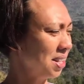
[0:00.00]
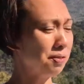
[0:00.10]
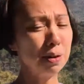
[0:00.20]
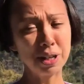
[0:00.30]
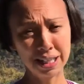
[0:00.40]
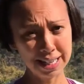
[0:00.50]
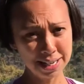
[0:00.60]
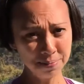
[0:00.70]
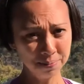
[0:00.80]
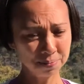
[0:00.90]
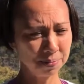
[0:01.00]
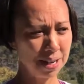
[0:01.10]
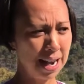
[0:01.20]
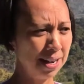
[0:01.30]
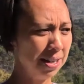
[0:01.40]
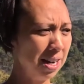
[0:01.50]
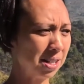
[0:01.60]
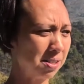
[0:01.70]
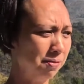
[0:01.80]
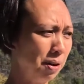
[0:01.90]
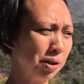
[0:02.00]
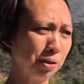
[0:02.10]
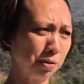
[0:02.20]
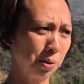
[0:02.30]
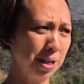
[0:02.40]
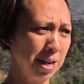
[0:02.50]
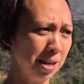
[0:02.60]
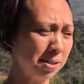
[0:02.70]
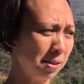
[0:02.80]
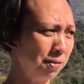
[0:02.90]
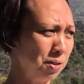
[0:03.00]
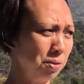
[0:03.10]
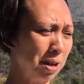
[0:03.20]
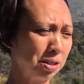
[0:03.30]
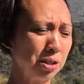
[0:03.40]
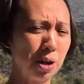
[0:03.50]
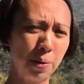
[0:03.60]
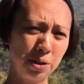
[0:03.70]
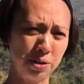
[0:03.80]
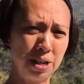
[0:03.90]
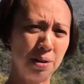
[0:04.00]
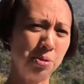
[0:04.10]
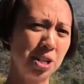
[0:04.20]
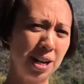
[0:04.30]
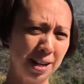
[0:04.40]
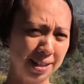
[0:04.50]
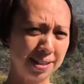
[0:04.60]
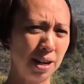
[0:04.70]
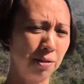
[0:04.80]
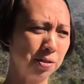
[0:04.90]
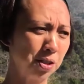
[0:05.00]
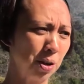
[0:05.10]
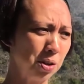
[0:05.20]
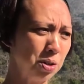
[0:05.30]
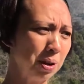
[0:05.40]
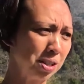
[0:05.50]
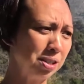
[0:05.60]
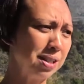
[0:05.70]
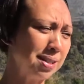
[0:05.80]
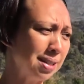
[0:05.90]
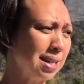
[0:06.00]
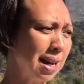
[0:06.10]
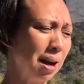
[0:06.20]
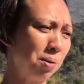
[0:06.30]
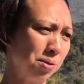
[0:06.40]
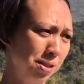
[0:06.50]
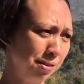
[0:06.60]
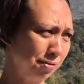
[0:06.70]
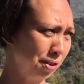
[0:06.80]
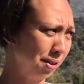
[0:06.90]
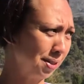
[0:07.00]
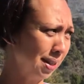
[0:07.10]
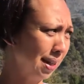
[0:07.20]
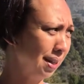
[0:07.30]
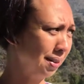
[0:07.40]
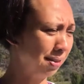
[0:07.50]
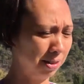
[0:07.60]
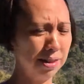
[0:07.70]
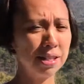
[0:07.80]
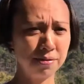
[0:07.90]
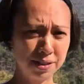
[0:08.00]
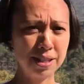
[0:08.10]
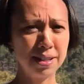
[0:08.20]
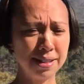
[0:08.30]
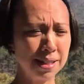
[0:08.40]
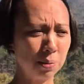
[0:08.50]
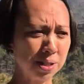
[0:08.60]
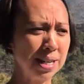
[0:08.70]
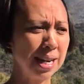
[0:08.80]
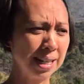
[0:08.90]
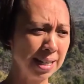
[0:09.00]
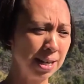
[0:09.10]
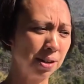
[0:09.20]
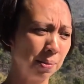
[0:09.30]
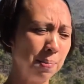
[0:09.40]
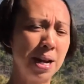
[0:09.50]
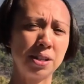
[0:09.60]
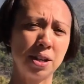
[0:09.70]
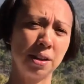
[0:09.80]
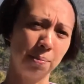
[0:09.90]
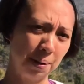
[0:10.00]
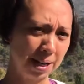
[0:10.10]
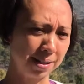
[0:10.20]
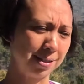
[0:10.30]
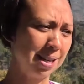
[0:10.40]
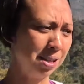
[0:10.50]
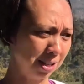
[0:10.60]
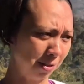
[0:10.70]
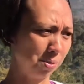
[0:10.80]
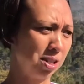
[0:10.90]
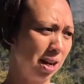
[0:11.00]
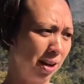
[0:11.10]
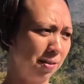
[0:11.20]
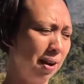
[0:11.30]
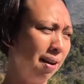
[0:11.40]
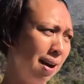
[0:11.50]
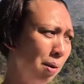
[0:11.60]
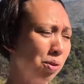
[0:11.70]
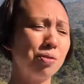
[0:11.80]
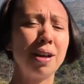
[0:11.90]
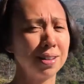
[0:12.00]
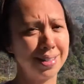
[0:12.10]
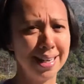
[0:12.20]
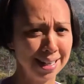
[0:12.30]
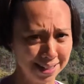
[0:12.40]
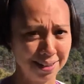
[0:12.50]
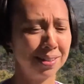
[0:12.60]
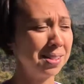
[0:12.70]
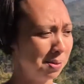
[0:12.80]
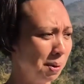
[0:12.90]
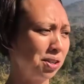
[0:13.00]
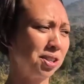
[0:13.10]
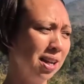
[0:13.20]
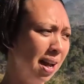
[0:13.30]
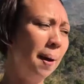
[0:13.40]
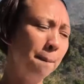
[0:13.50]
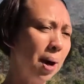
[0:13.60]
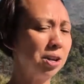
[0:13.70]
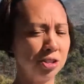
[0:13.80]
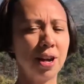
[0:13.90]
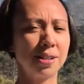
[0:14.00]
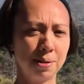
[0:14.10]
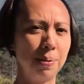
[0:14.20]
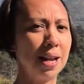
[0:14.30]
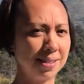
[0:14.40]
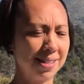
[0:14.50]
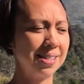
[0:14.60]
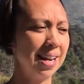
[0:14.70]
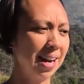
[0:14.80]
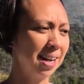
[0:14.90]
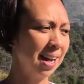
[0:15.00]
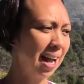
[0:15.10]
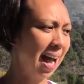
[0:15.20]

very clean. And it's very good for what it is. If you actually go into Dharamshala itself, so you actually see how different this facility that we're staying in here compared to other places in Dharamshala, that I would rather stay here. This is much, much nicer place to stay.